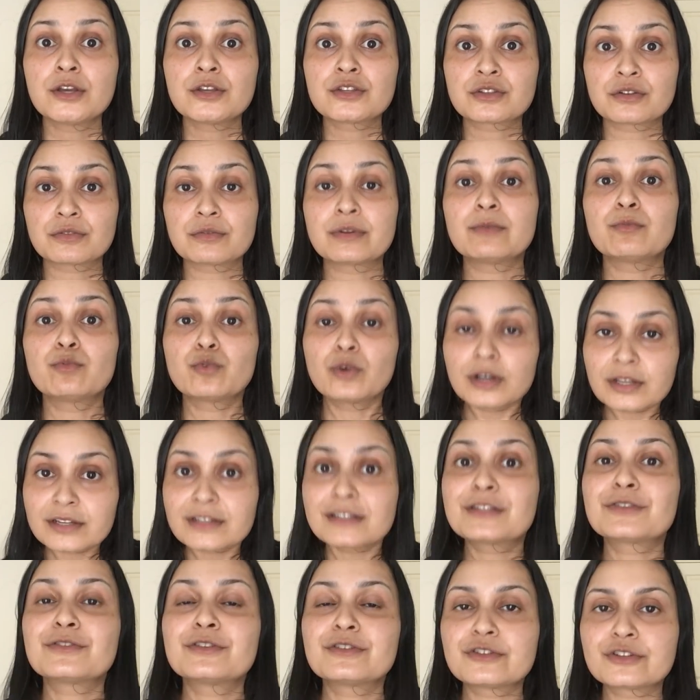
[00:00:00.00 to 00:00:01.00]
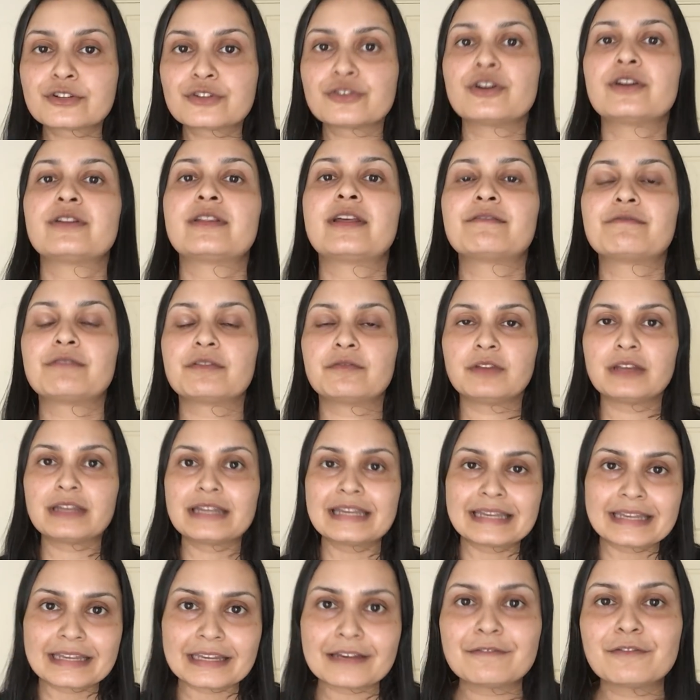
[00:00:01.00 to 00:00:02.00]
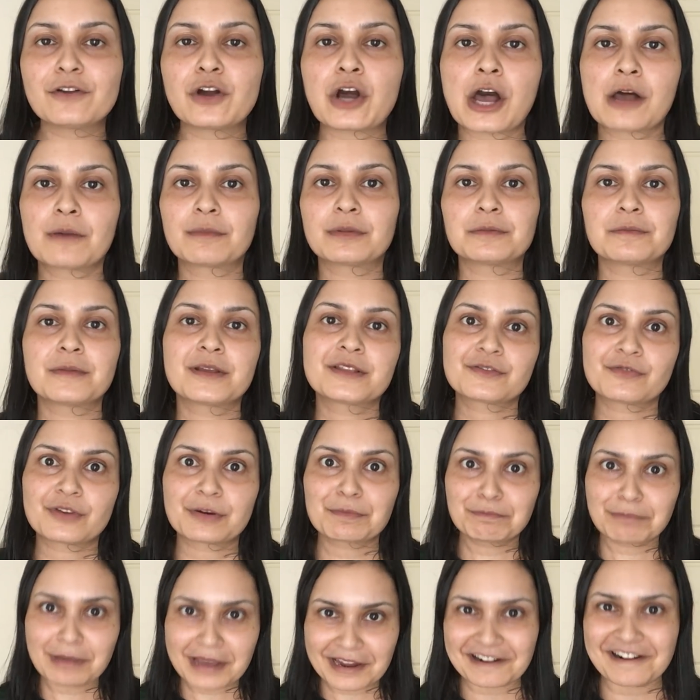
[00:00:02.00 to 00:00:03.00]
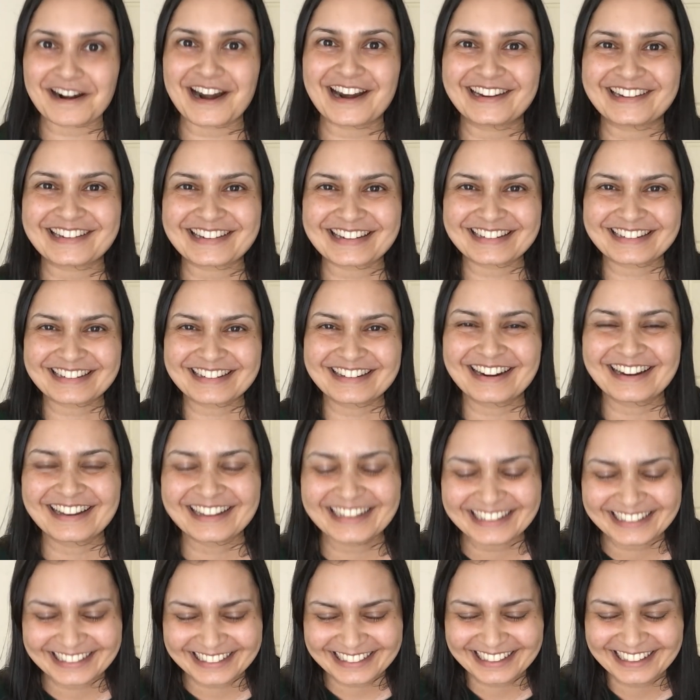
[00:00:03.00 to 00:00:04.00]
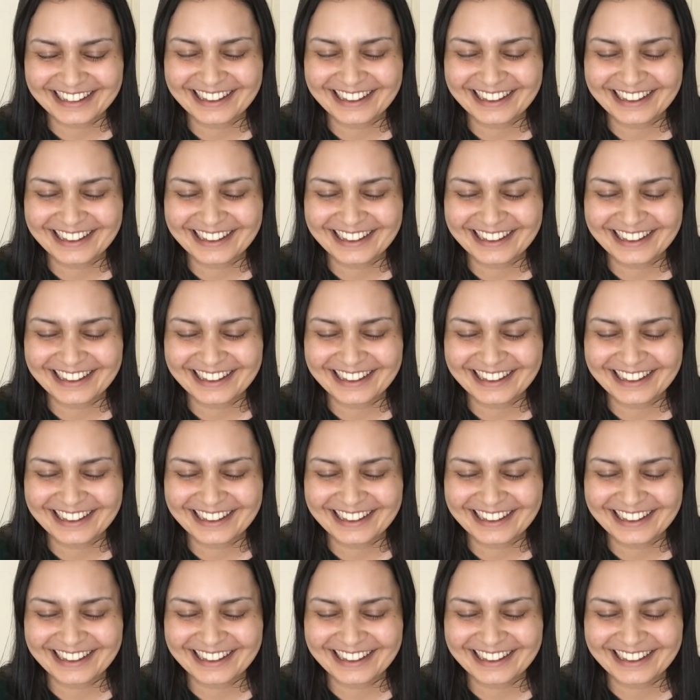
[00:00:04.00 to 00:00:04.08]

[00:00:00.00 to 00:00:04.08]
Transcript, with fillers: So we want to ensure that when we give compliments, we're better at it, right?